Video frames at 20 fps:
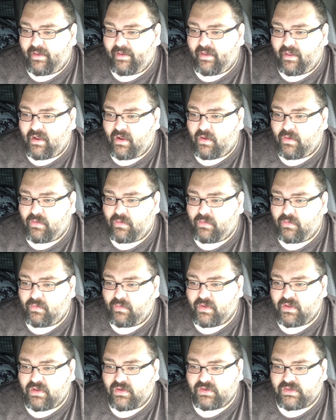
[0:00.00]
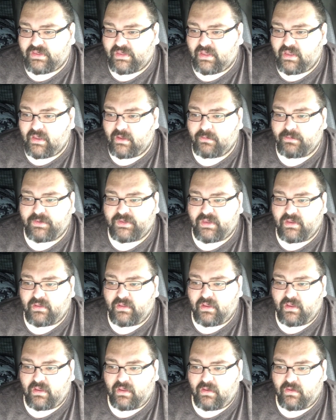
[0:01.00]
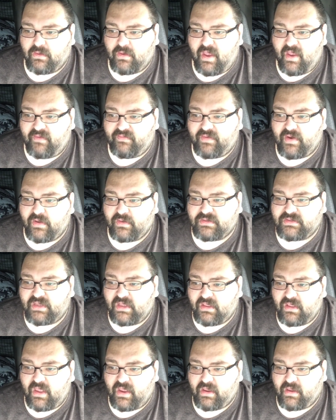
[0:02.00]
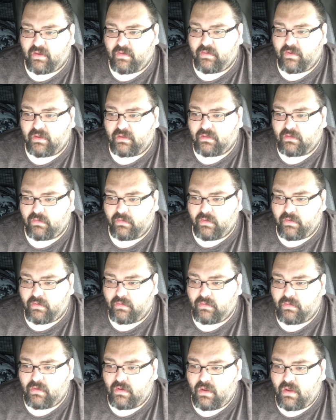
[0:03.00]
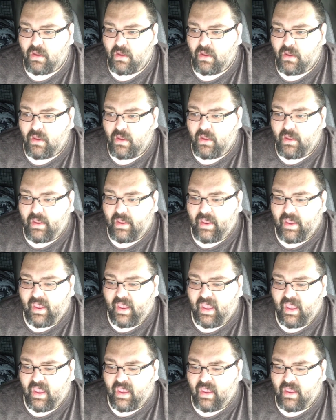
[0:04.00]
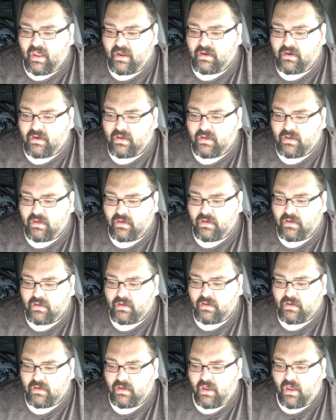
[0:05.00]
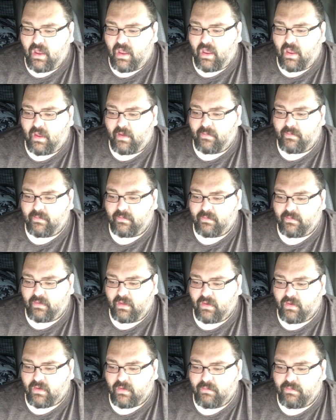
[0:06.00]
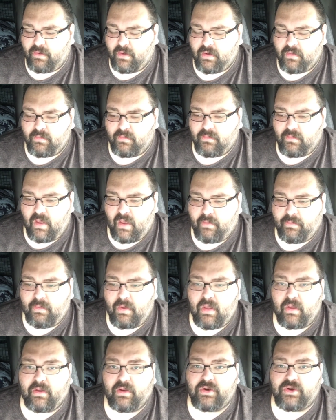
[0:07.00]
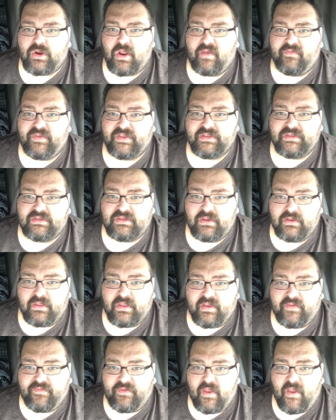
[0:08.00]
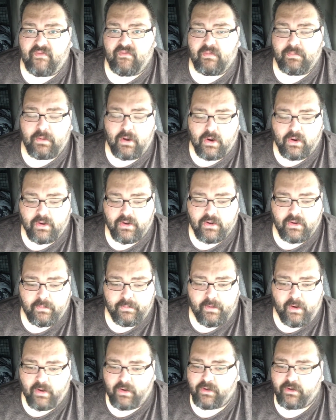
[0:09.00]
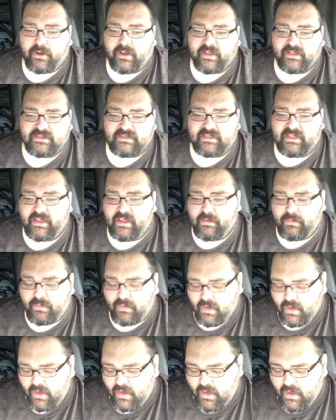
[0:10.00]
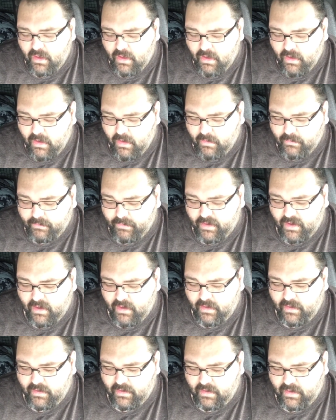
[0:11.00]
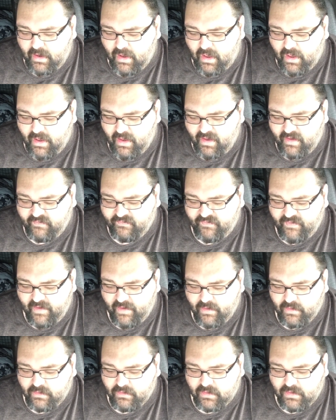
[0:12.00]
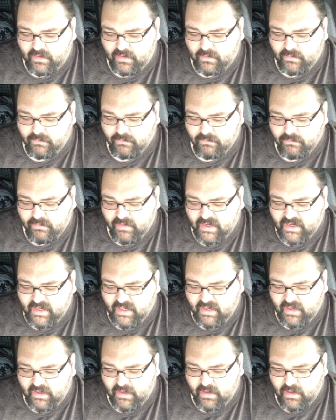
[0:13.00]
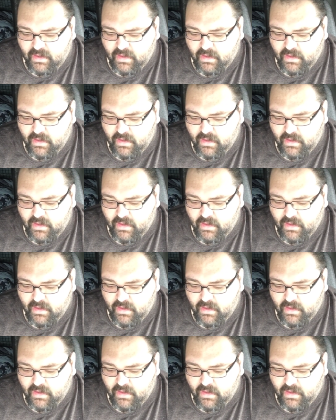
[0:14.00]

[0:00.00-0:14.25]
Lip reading: you know, when you sleep, so that you have no sunlight going through. And you can put them up while you're driving, so that if you have a partner, your partner can sleep. But I found mini